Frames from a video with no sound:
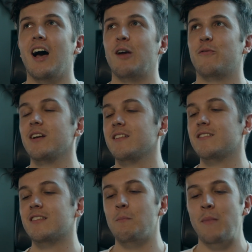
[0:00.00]
I feel like this
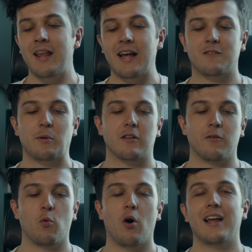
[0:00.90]
is the main aspect
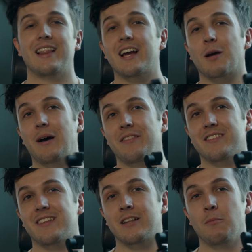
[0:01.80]
of what I like about
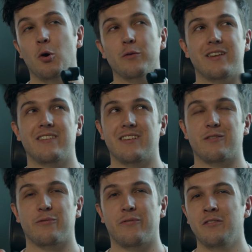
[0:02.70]
this thing the most, is
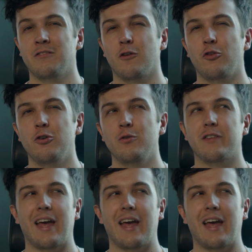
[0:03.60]
it's fun to use.